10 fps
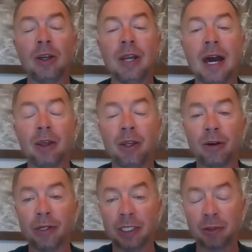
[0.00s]
Now
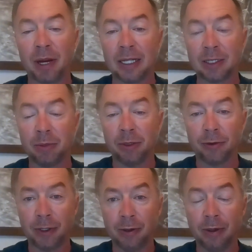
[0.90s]
you're responsible
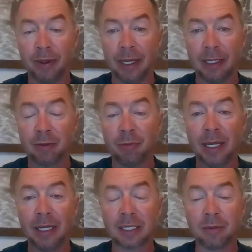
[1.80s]
for two things:
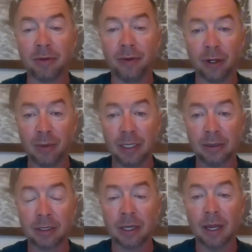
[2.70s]
paying some of your
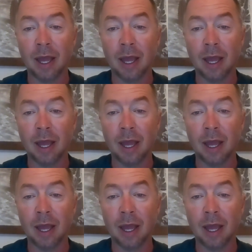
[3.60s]
bills,